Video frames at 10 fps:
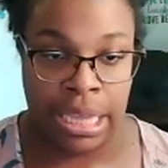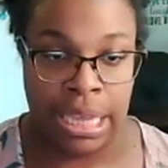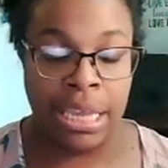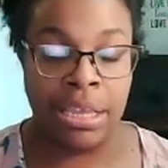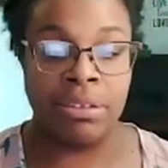
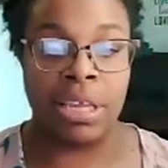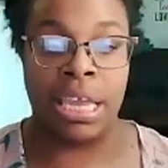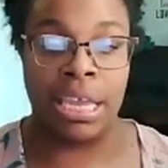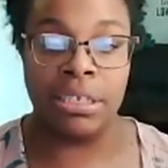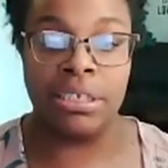His
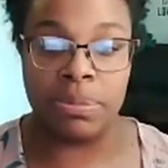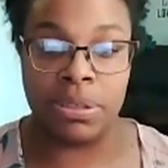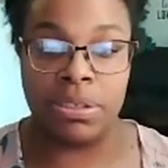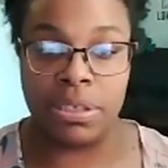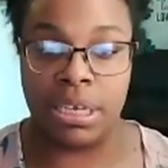
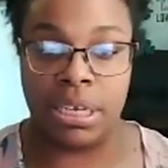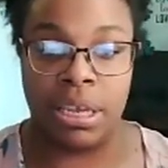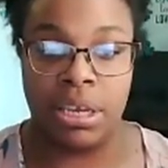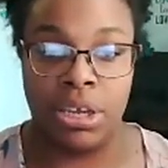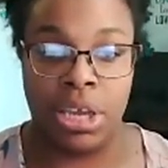
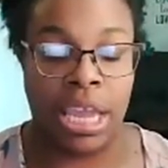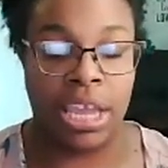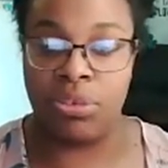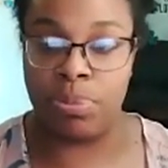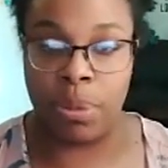intimacy
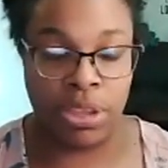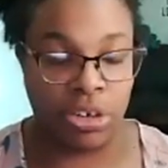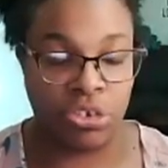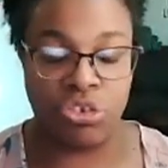is there's